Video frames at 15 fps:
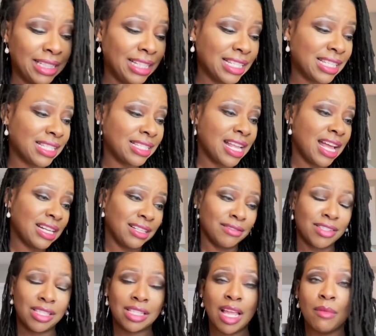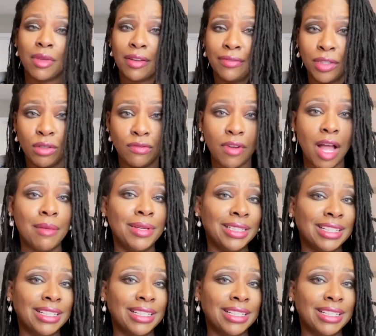This is not a stomach flu vomit.